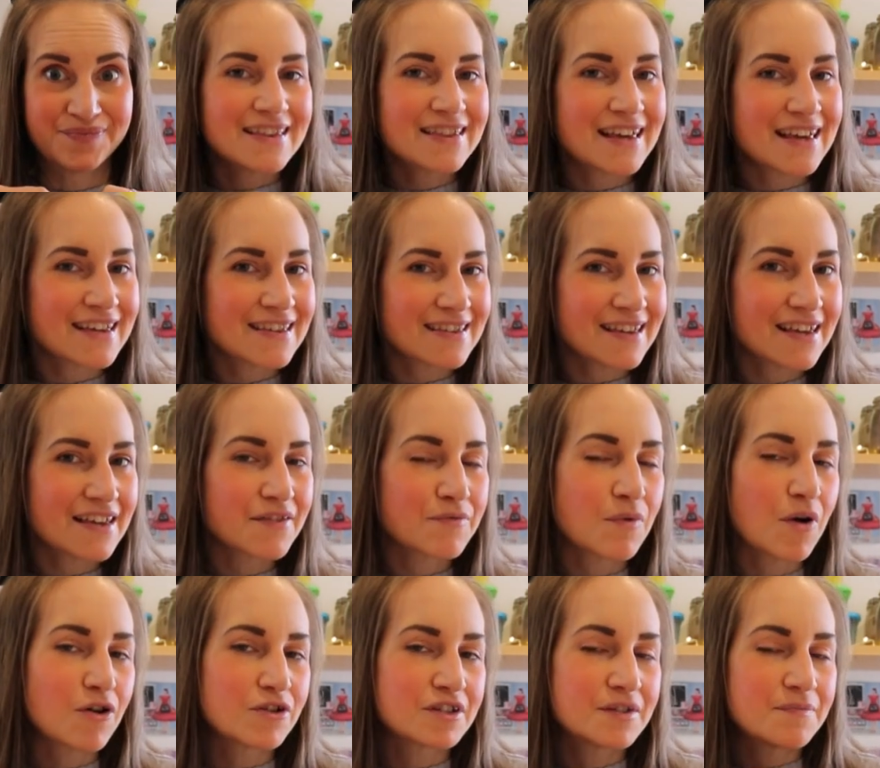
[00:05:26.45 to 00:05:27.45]
This is
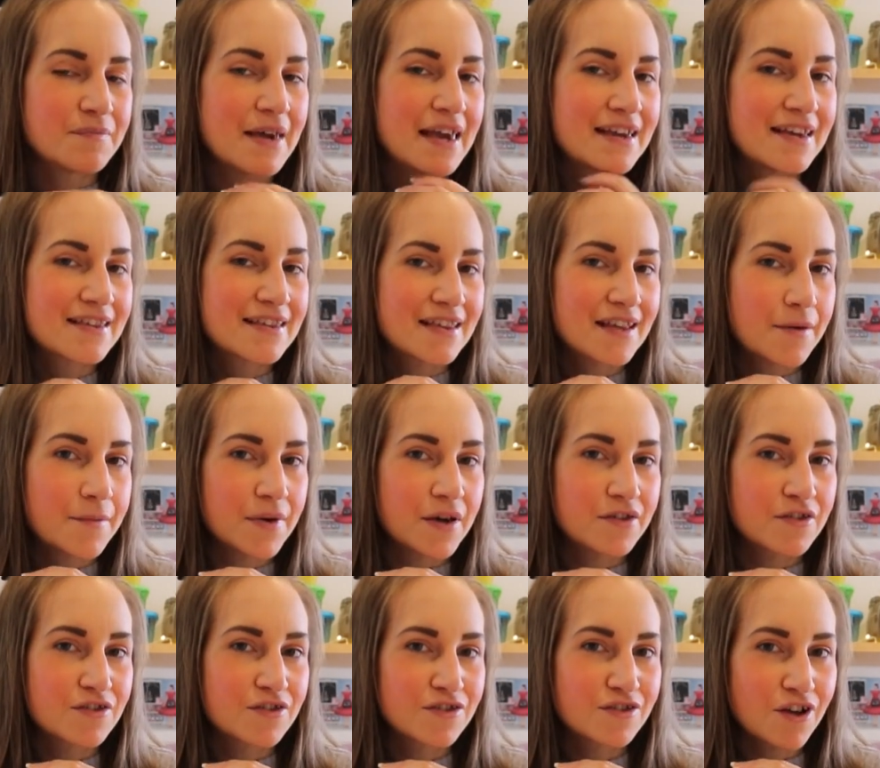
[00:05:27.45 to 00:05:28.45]
what makes them
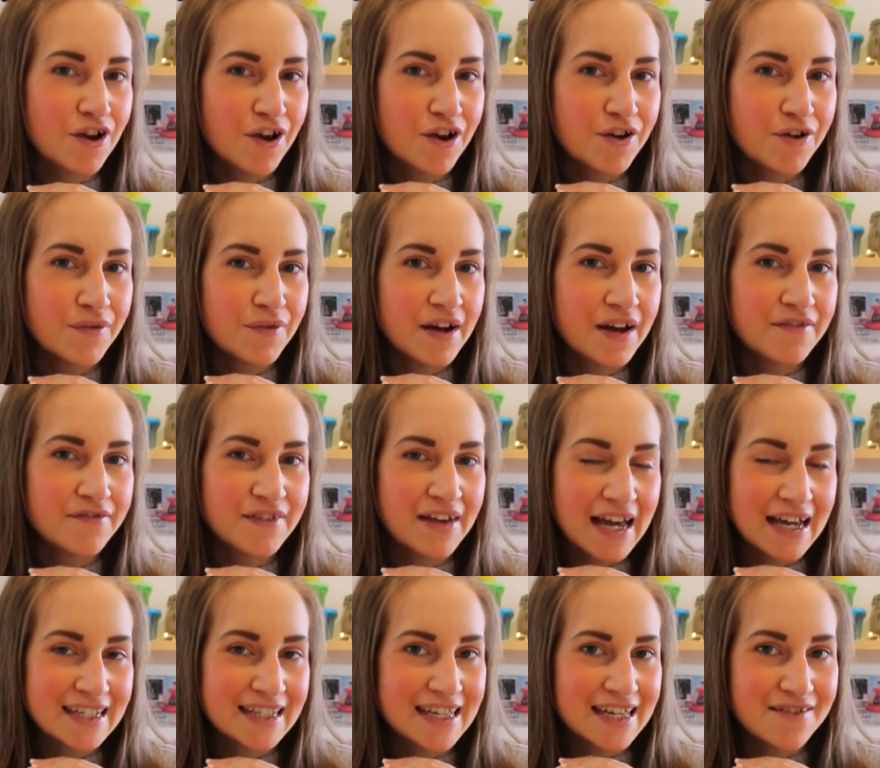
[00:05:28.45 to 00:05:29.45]
so
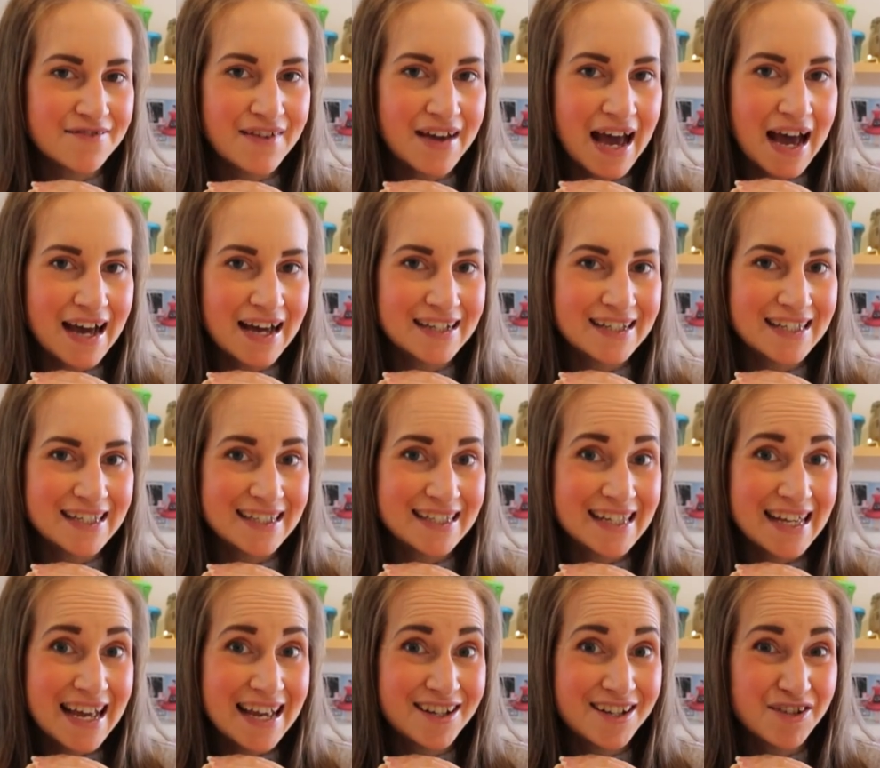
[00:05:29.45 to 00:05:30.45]
effective at
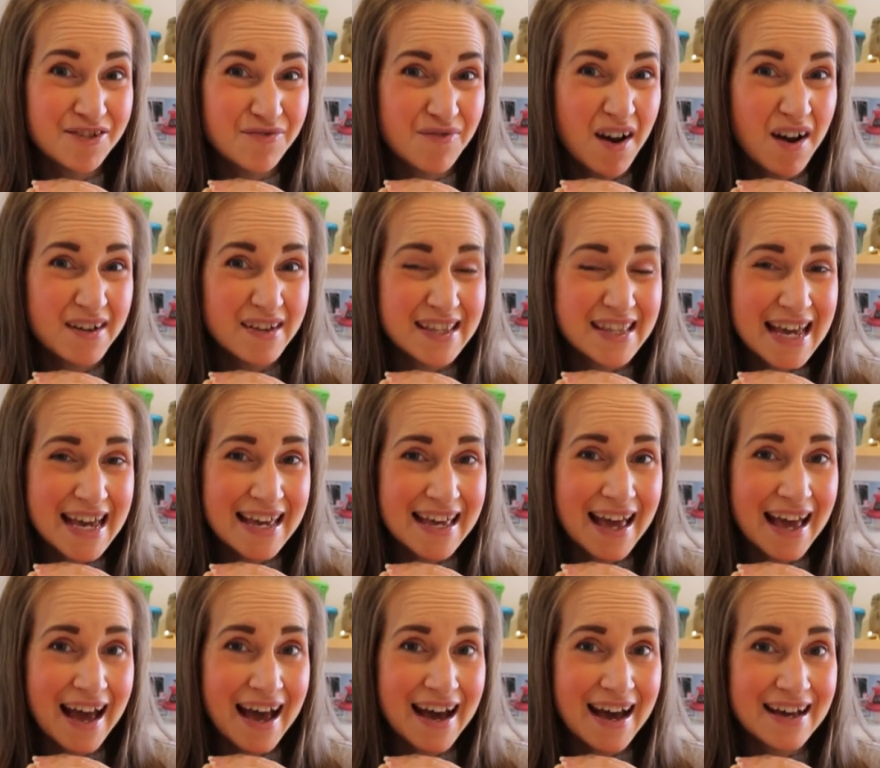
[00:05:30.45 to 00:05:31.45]

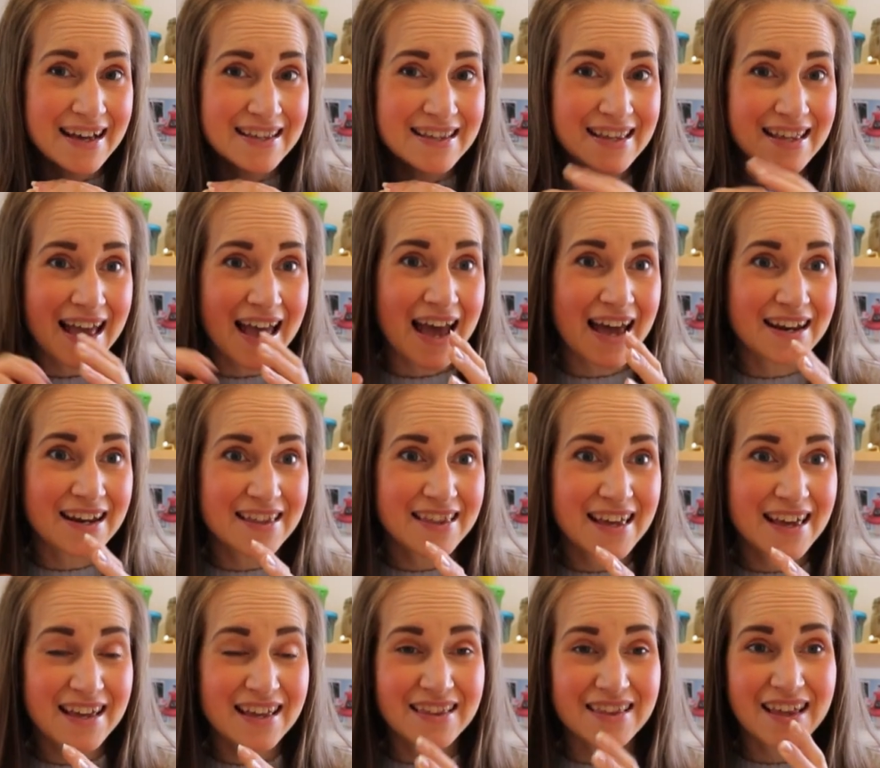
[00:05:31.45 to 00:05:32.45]
tenderizing, as
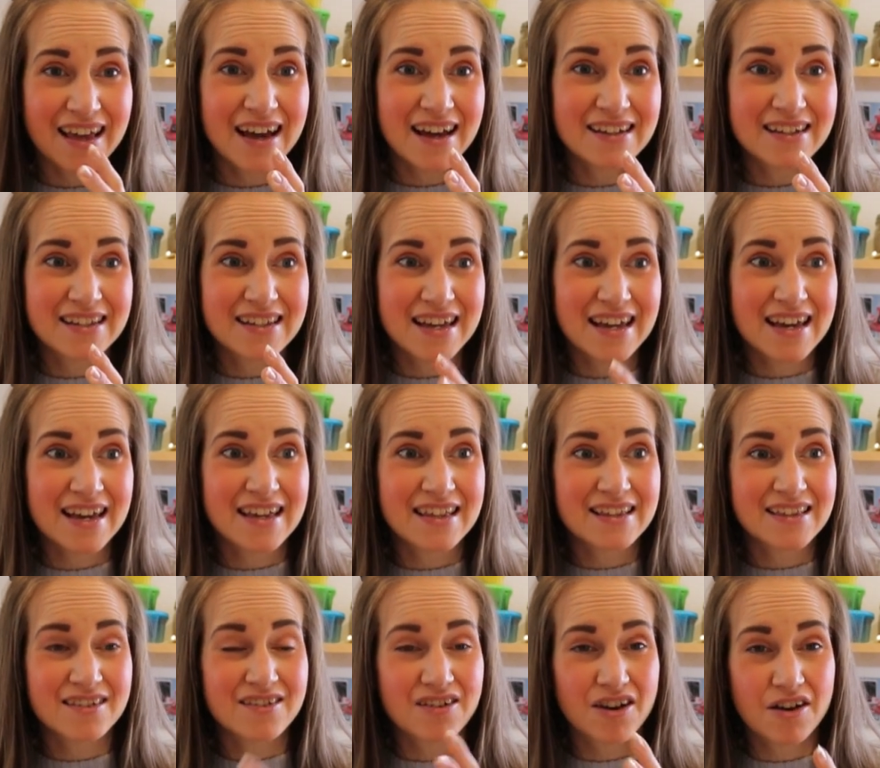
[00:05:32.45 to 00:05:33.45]
anything that
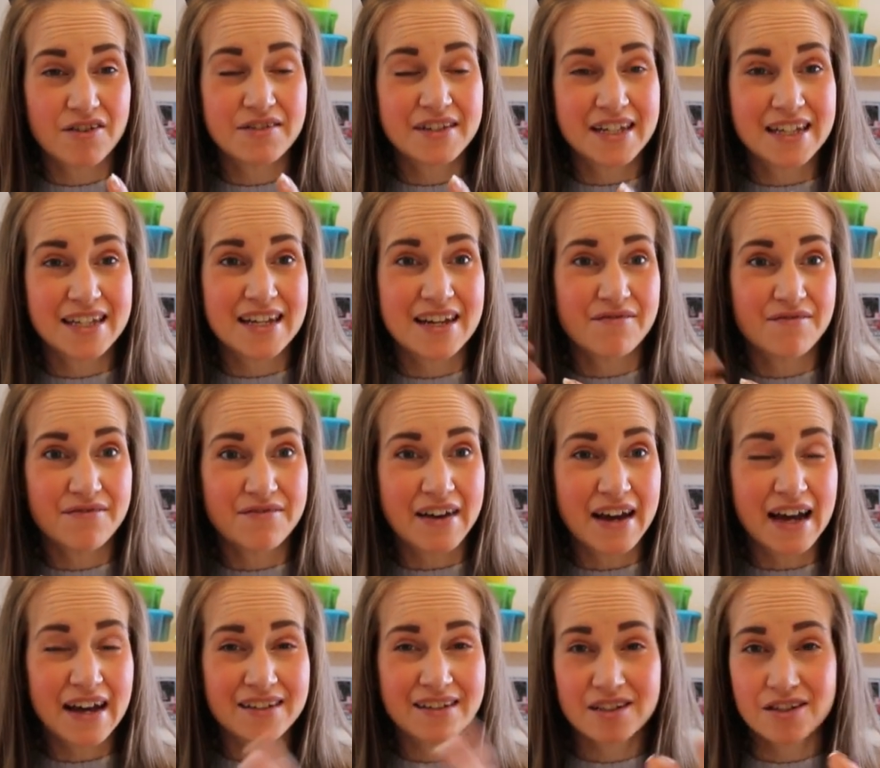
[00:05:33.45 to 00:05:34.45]
is coated in
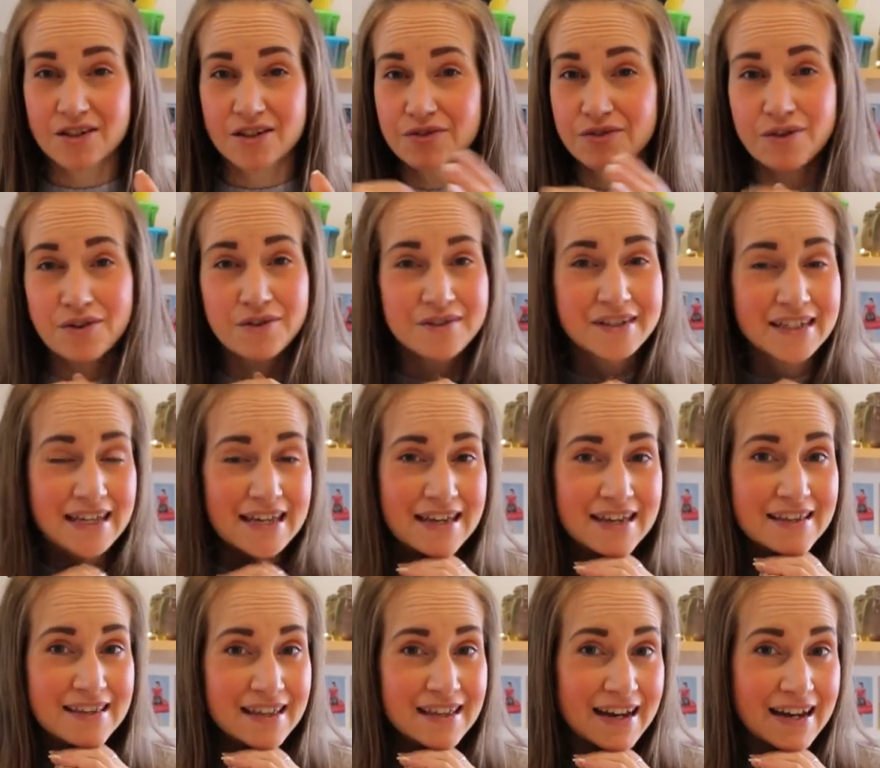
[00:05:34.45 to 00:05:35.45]
fat cannot
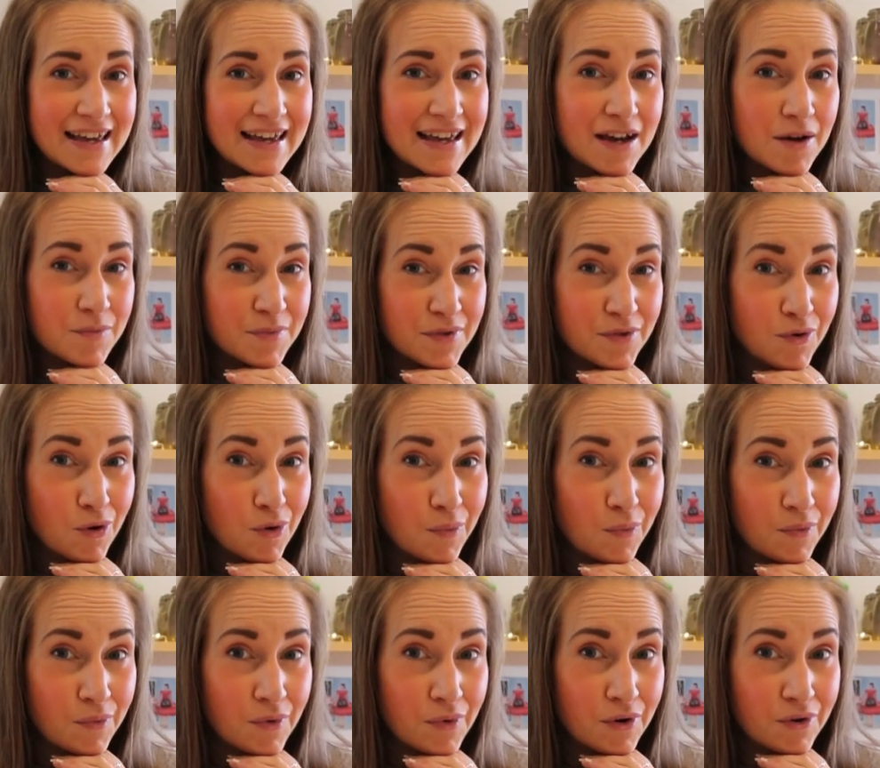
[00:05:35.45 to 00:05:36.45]
easily
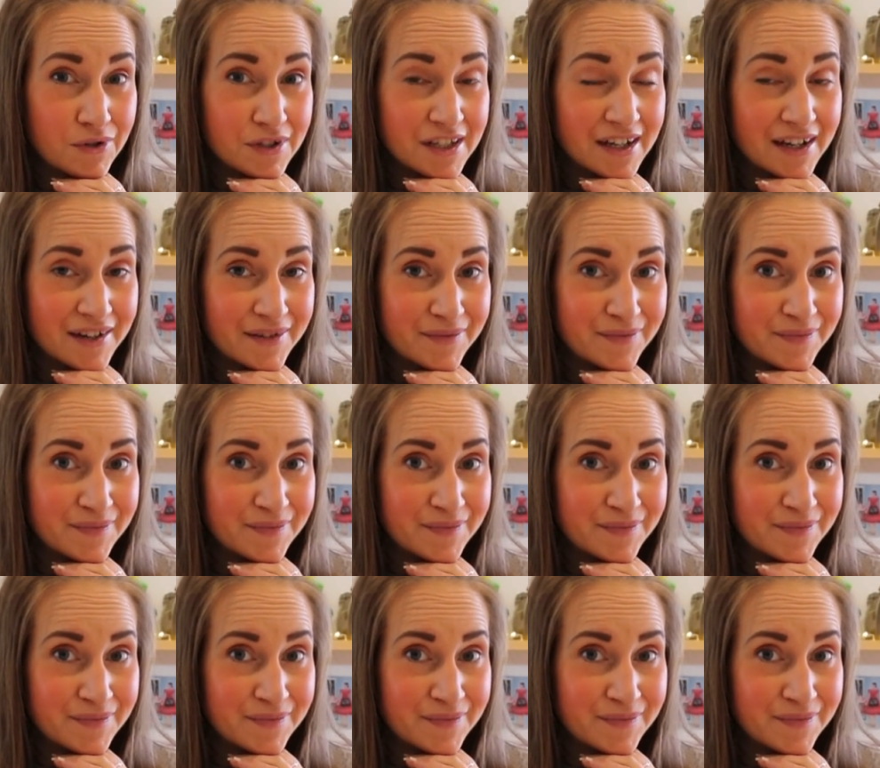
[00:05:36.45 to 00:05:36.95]
absorb water.